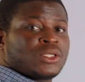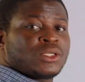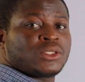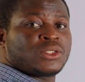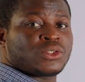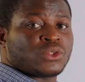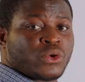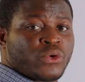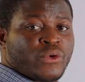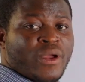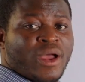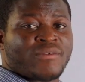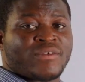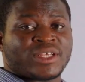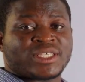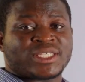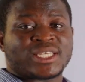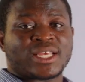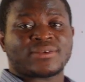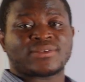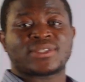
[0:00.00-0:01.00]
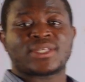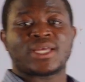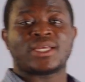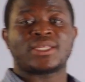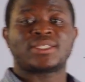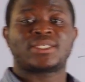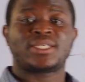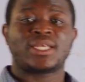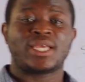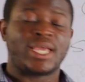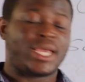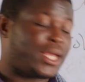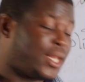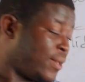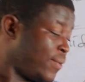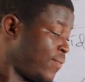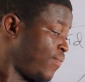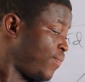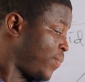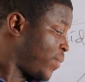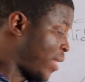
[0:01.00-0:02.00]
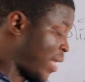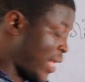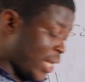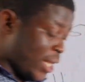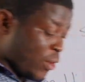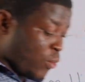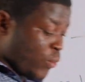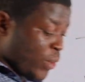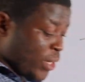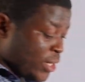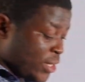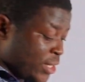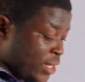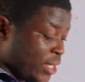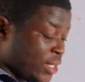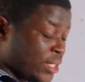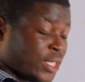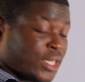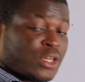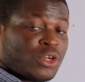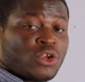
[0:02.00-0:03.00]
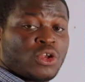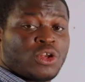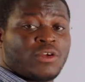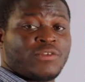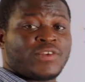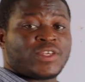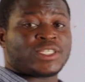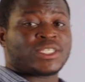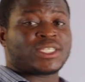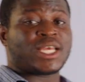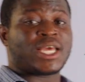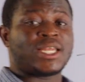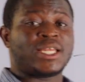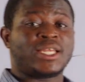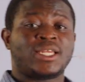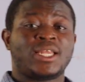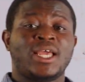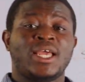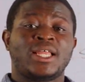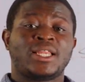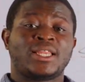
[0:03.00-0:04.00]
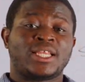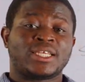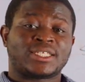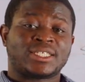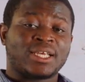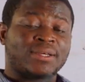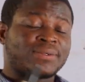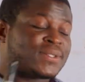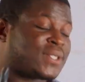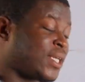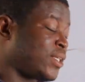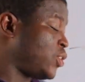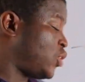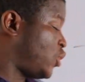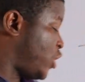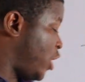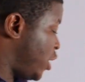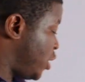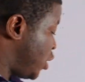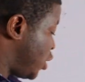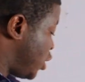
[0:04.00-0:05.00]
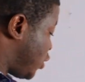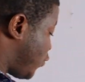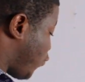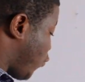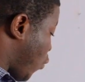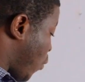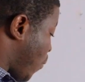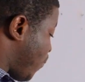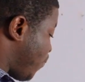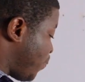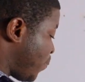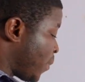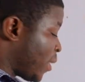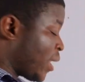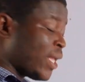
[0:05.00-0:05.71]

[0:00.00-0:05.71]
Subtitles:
So you have a substance in a liquid state, and then all of a sudden the substance changes from